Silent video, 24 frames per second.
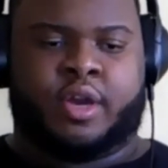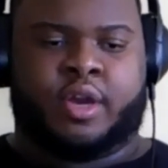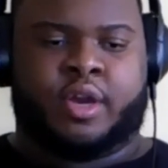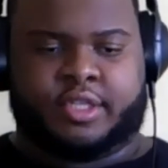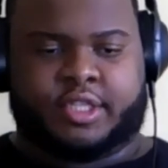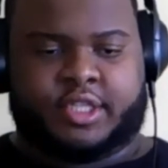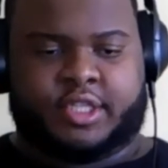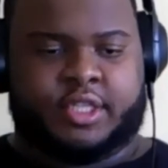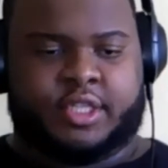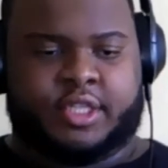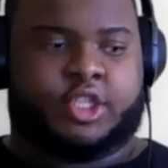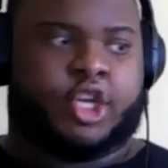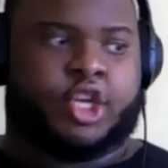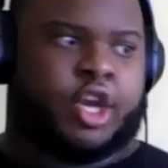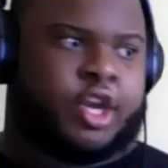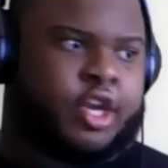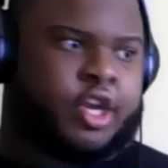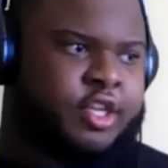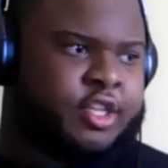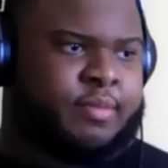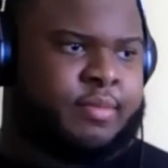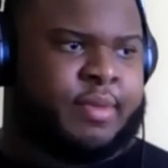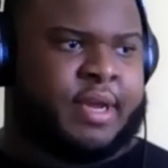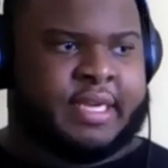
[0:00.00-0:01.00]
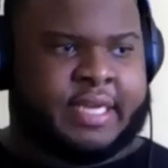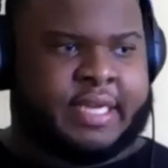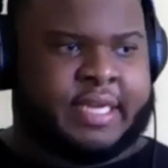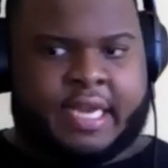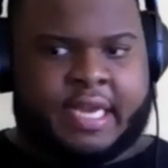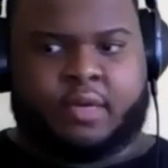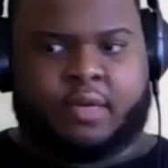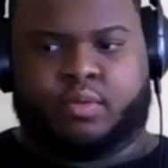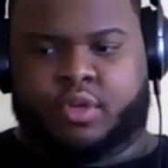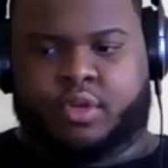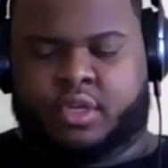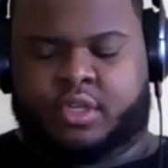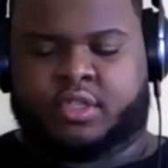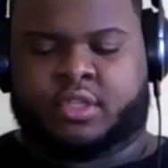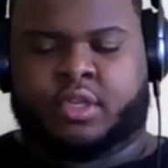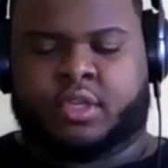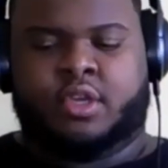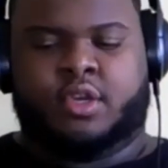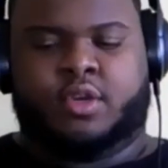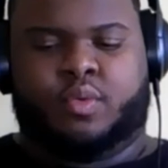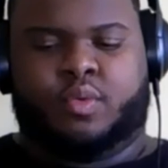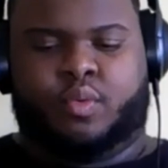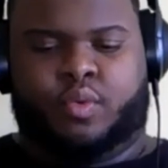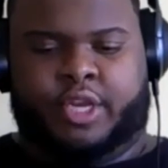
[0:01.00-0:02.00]
She's younger than my dad was
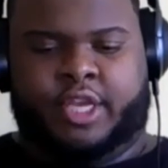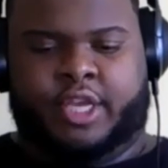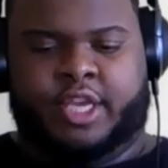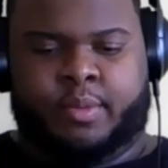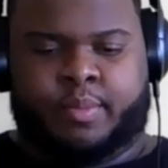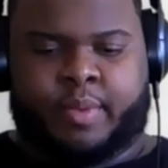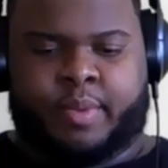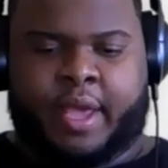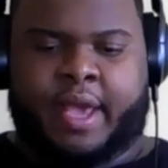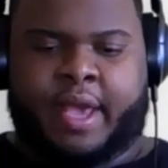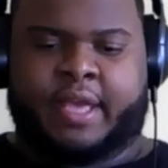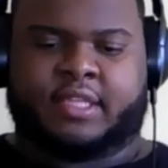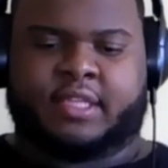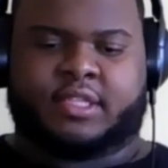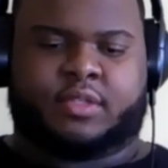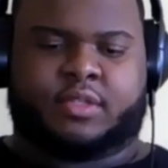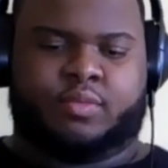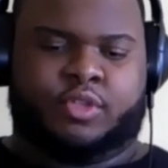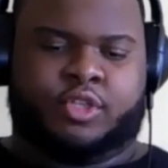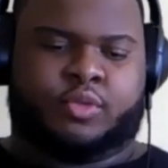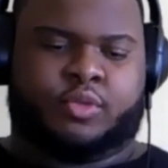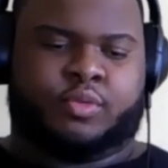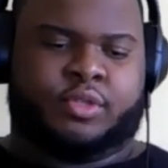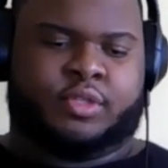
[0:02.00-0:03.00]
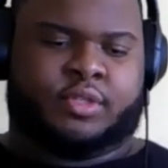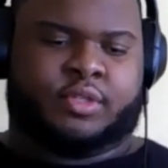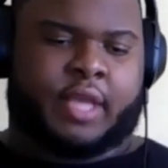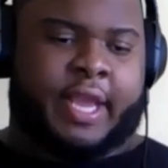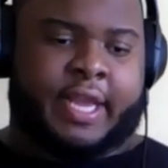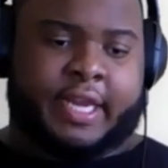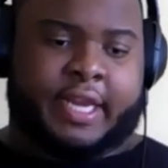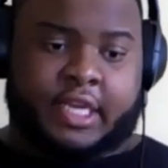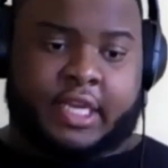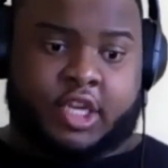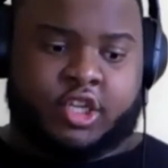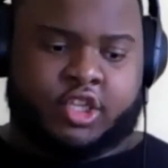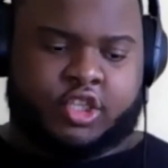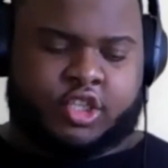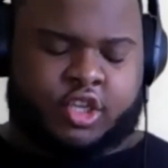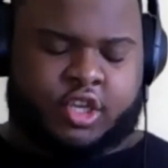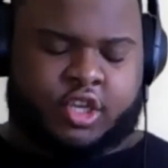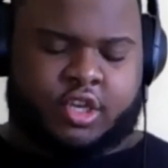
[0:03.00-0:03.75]
when he passed, which was 8 years ago.